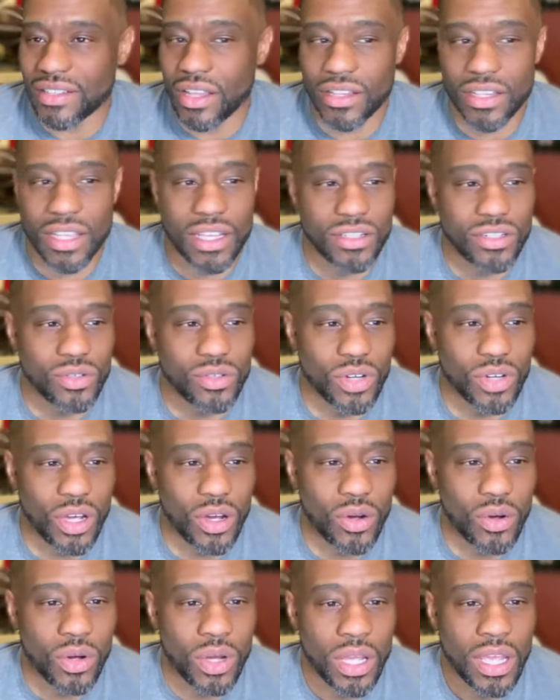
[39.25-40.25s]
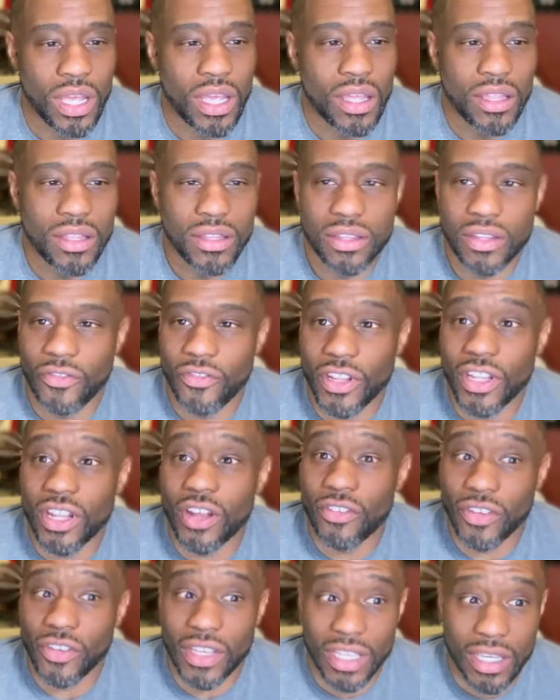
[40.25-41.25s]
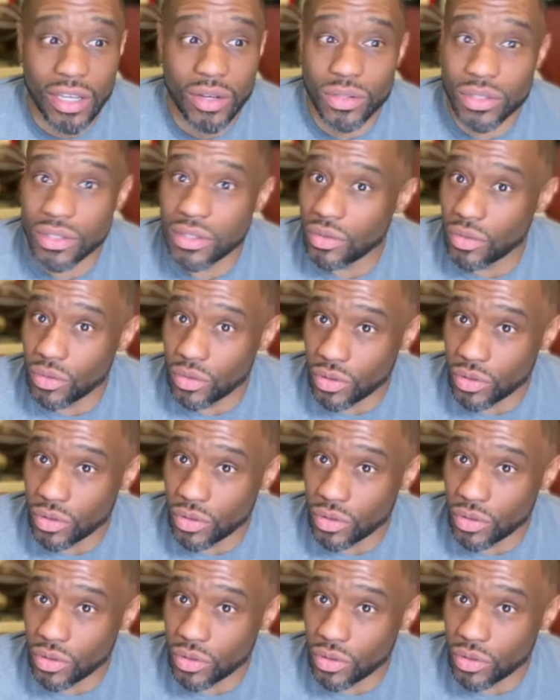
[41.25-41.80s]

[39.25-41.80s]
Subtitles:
As you know, the Philadelphia Eagles,